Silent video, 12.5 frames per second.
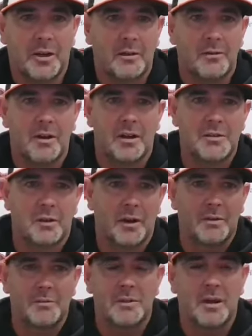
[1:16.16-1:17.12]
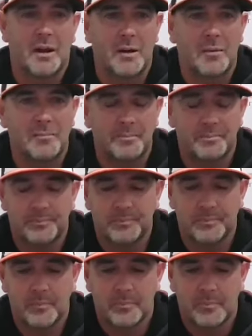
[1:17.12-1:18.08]
Okay, that's all right. No,
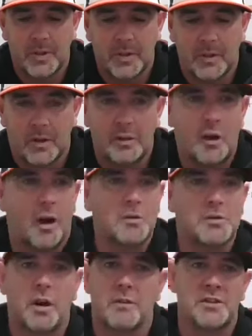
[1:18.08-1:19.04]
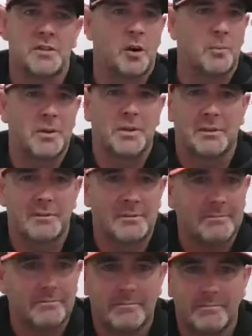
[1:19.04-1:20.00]
I was obviously hoping he
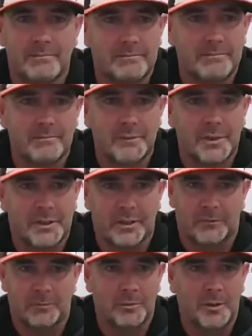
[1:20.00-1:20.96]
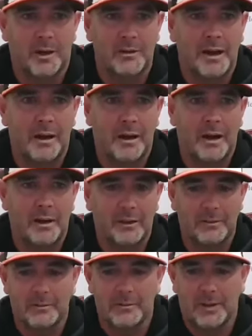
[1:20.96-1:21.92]
would get through that.
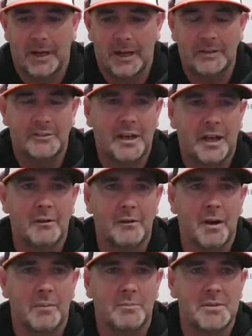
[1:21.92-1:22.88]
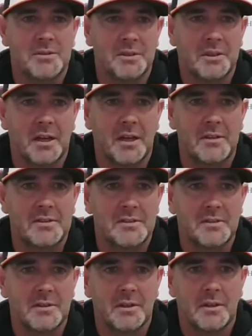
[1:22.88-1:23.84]
I had Tanner up just in
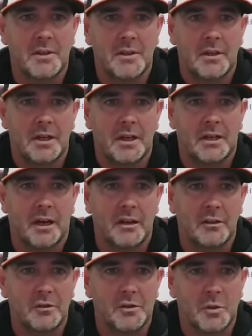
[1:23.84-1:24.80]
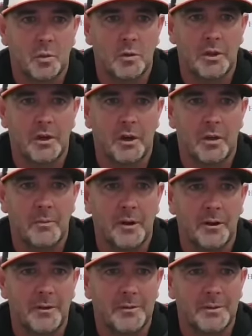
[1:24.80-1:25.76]
case it got a little squirrely on him
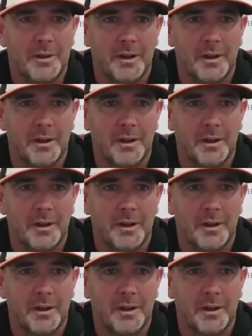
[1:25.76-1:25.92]
there.